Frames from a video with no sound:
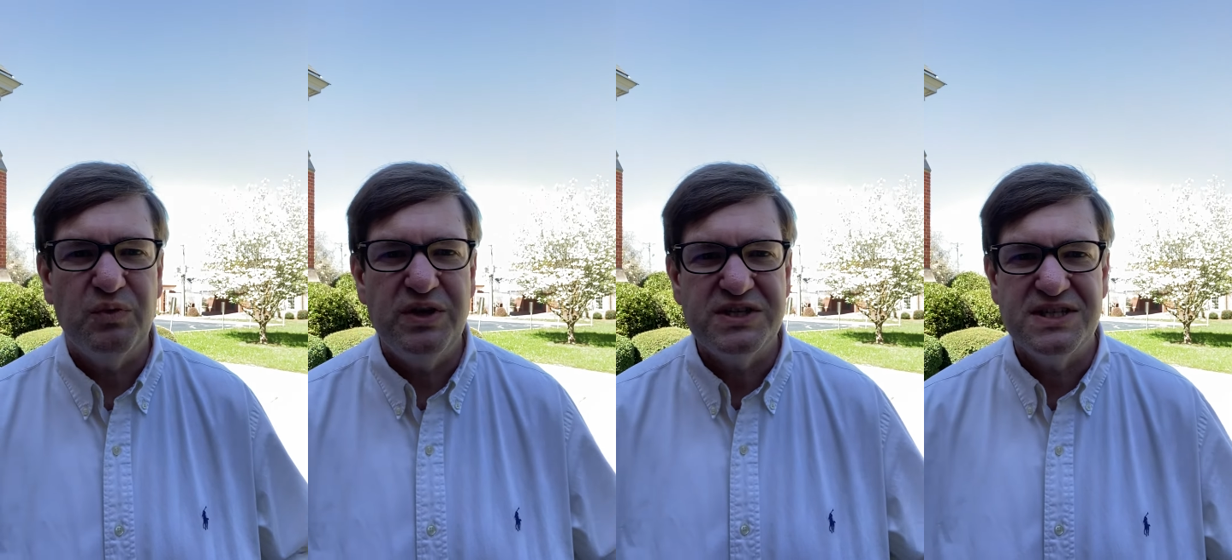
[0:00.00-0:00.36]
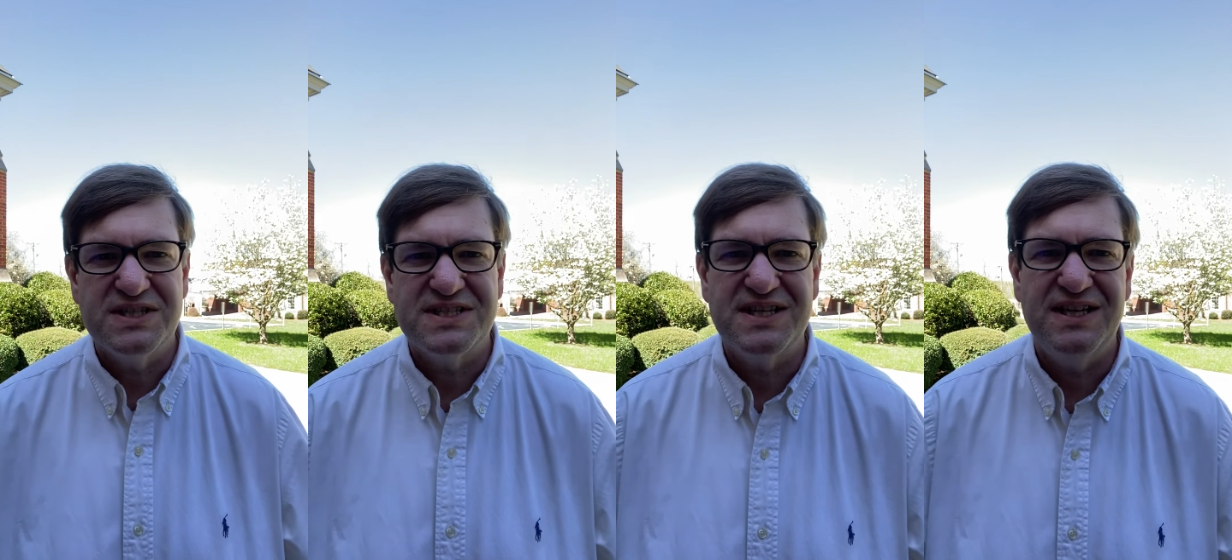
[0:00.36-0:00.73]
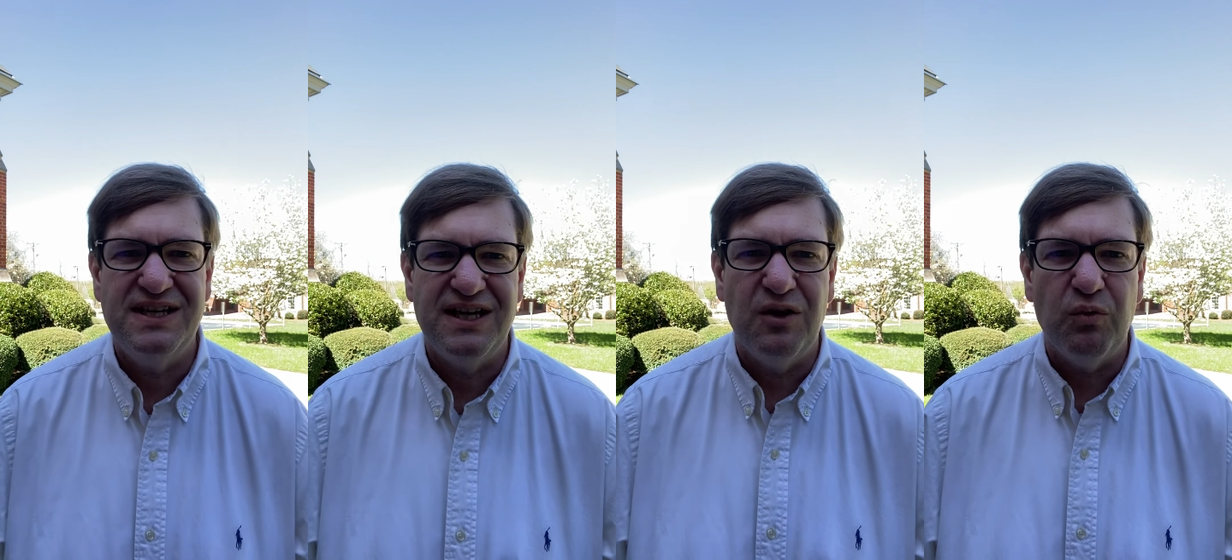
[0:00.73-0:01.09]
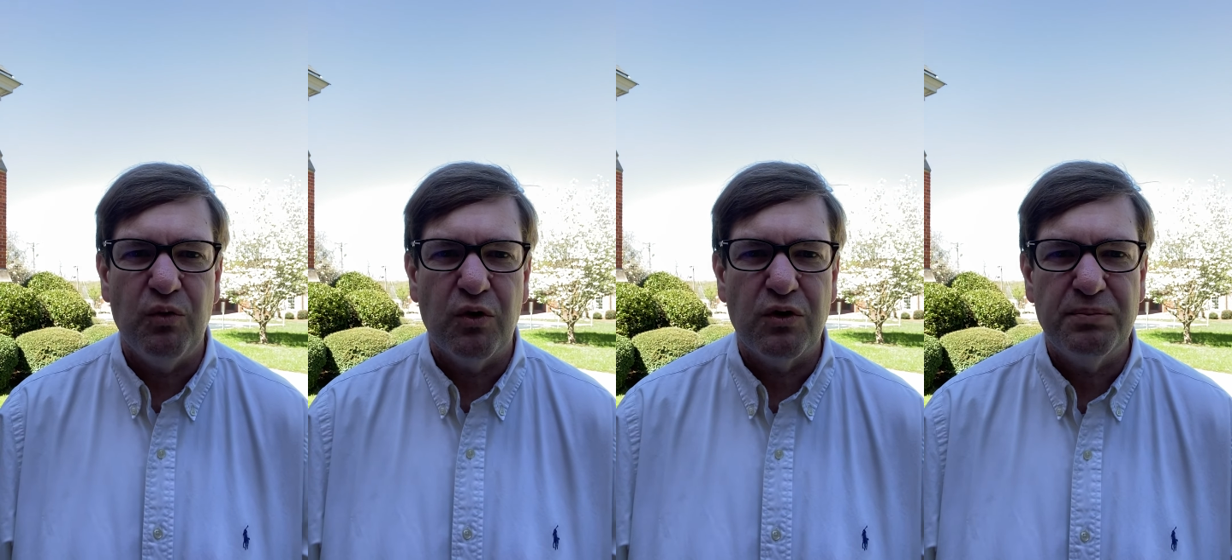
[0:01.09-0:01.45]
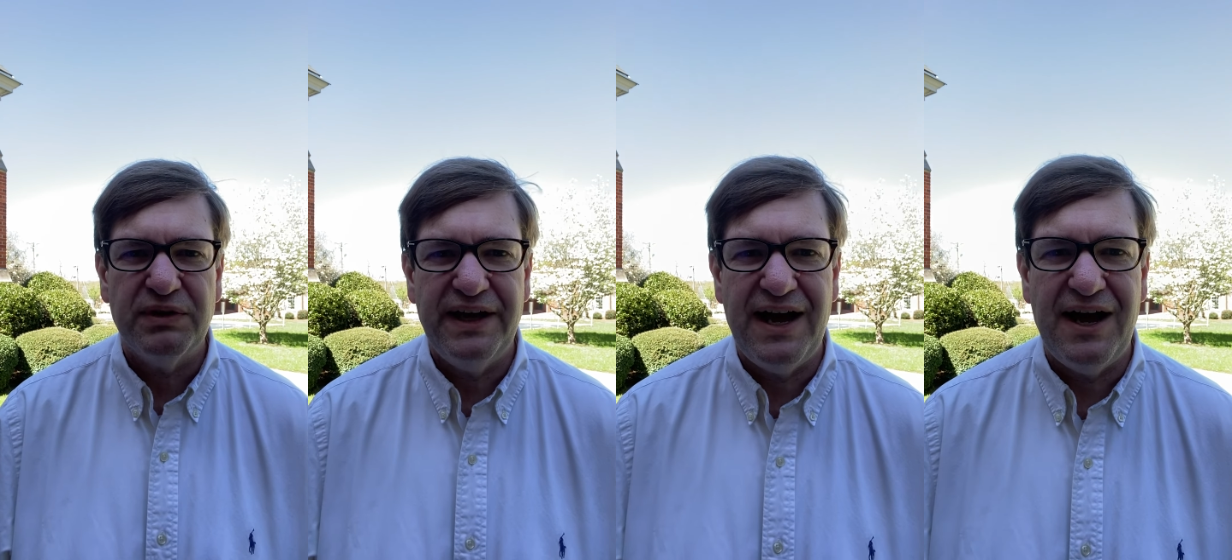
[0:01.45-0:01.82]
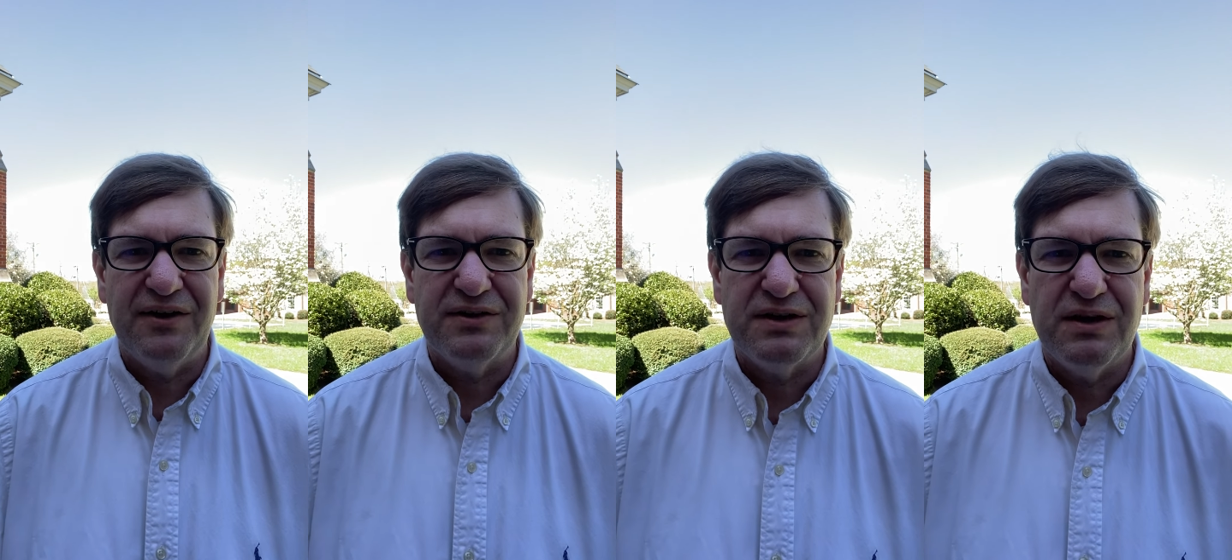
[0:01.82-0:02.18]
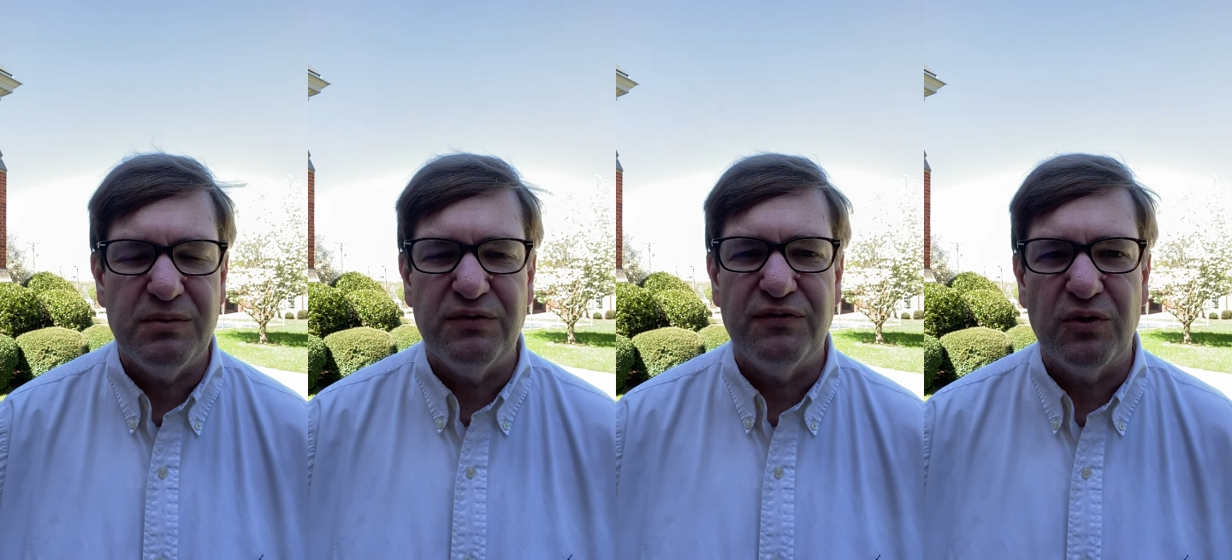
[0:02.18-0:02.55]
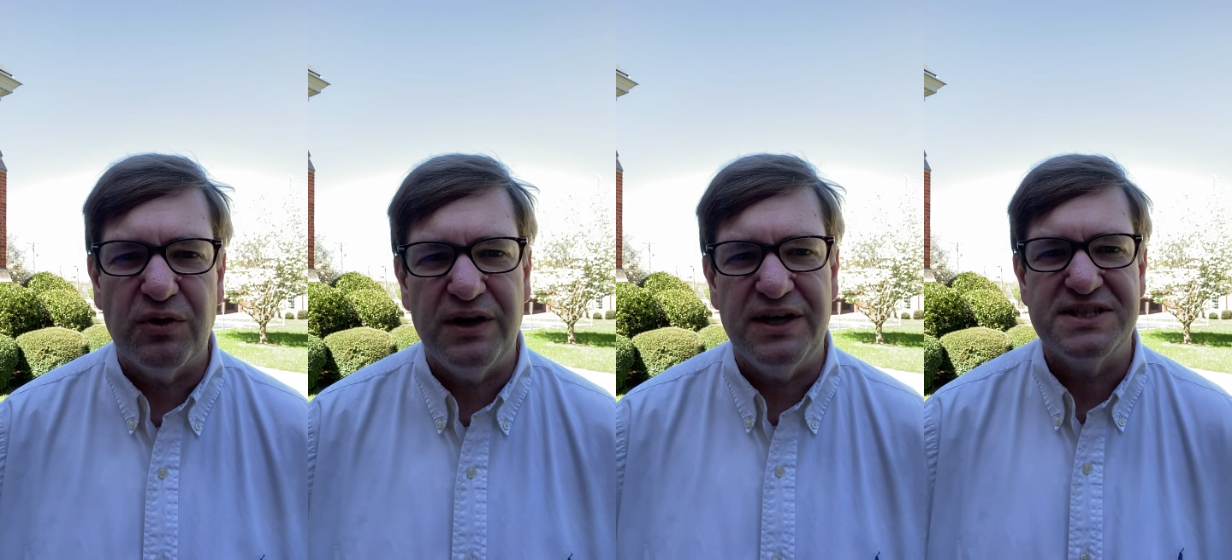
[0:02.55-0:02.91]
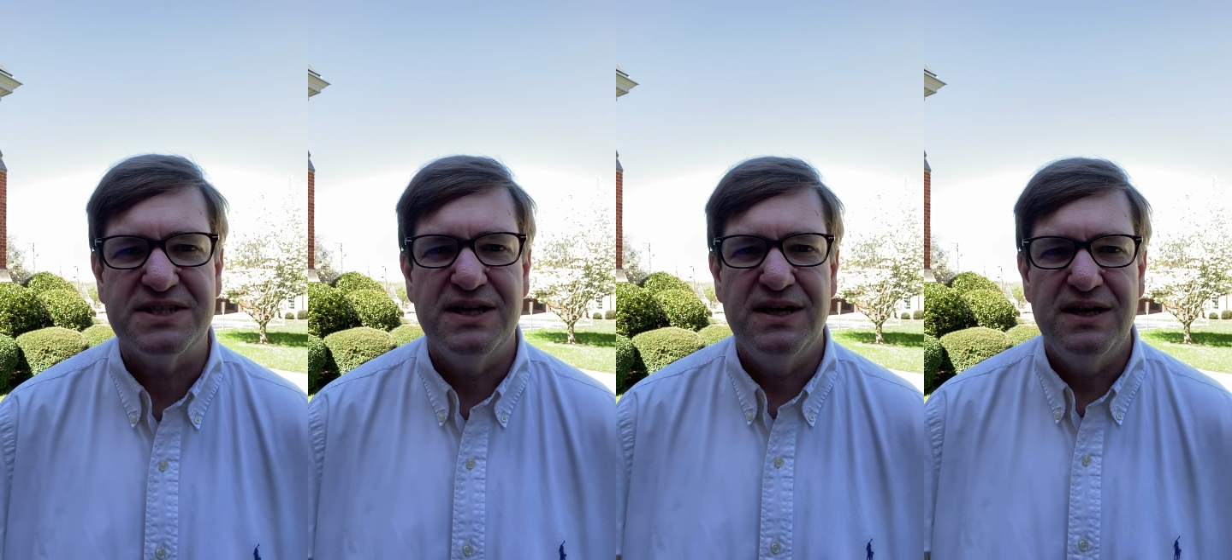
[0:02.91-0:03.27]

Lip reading: which is seeing a war play out before us